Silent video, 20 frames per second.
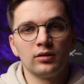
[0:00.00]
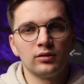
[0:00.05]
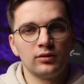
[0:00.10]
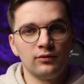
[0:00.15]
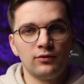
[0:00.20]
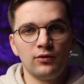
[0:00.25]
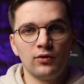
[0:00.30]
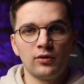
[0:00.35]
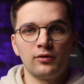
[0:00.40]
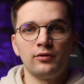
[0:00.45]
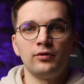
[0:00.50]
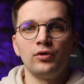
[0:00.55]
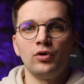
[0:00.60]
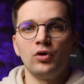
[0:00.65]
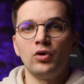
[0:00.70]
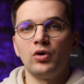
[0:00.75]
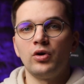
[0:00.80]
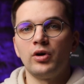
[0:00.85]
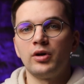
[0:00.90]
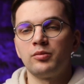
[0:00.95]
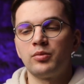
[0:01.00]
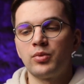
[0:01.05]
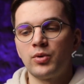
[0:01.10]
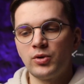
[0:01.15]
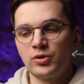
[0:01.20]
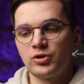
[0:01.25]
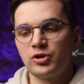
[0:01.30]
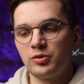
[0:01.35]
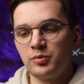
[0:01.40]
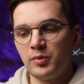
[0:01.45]
the workflow and
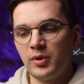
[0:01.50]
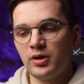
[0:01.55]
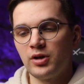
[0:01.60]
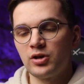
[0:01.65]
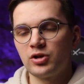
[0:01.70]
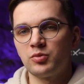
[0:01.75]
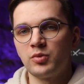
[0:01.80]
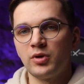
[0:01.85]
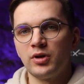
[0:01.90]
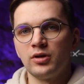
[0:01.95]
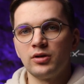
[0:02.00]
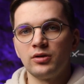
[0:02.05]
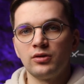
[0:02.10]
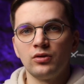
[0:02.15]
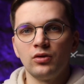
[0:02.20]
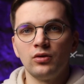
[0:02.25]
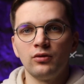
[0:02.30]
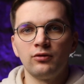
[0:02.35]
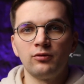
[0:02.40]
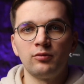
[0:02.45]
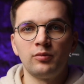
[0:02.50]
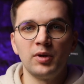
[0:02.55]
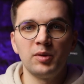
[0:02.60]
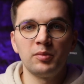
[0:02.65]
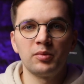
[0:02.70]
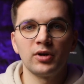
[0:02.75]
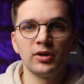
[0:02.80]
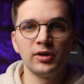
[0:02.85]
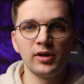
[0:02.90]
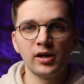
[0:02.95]
project management of
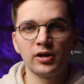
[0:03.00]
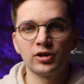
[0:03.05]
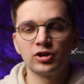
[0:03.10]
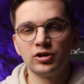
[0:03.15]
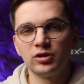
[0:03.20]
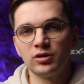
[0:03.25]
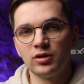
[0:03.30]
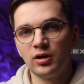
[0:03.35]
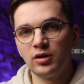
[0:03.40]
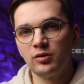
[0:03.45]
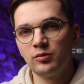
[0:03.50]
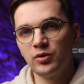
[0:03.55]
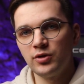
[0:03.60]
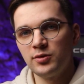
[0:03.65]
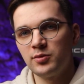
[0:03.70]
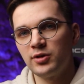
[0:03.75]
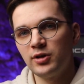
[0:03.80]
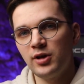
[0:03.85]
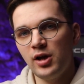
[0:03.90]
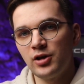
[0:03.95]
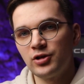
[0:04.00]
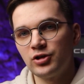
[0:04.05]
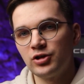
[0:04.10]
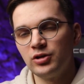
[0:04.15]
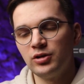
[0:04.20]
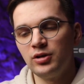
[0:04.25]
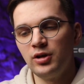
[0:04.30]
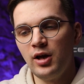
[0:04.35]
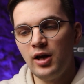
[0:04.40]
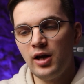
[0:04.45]
pre-production and
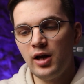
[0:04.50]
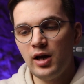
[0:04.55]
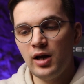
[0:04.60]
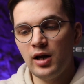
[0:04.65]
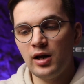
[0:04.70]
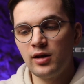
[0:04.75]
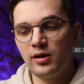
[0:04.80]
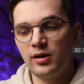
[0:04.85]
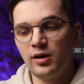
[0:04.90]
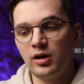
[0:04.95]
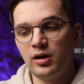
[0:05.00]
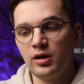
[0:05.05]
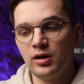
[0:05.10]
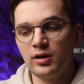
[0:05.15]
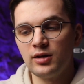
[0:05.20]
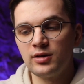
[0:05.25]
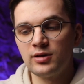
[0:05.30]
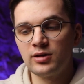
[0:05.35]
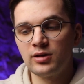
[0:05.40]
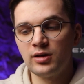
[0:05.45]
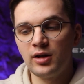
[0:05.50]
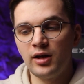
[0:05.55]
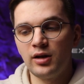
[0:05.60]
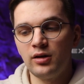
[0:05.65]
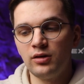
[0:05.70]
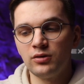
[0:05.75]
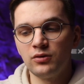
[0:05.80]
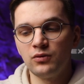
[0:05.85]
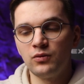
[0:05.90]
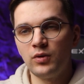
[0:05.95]
post-production, I think it's
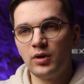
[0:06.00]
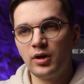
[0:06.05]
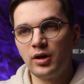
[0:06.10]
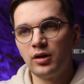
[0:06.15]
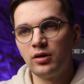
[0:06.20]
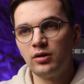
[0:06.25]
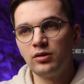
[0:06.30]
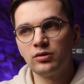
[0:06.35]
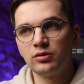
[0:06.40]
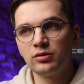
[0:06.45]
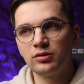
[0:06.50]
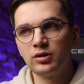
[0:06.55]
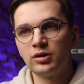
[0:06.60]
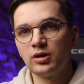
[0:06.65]
nailed very good.